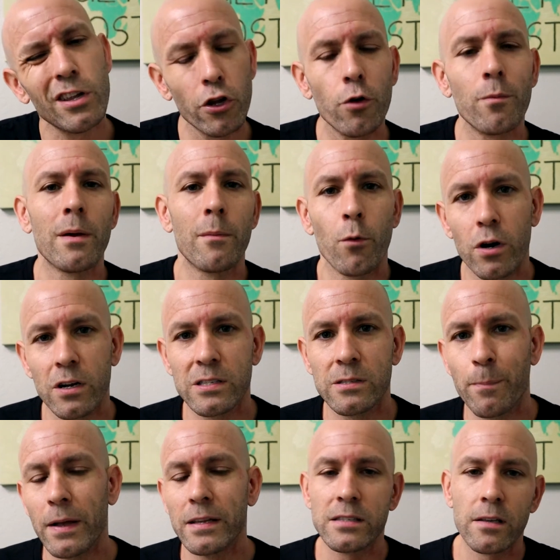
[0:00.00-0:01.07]
little bit more
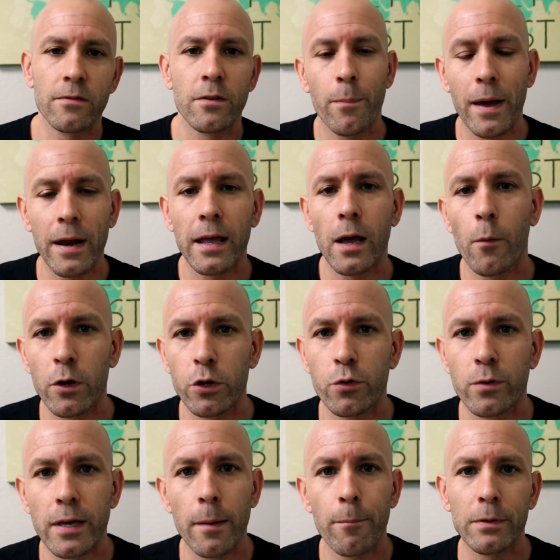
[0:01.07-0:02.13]
expensive depending on what you
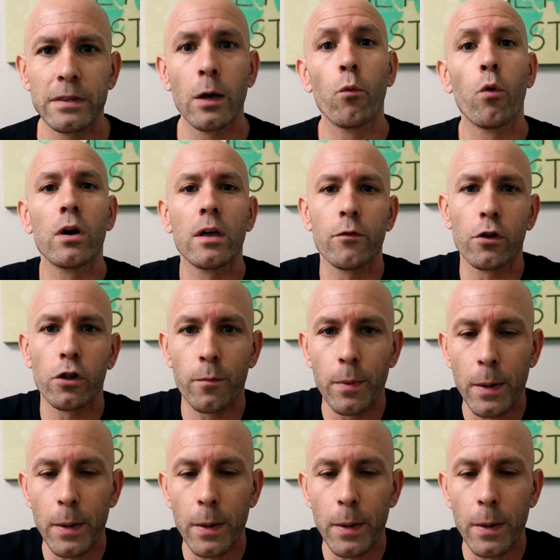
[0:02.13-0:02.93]
get, but they will give you a little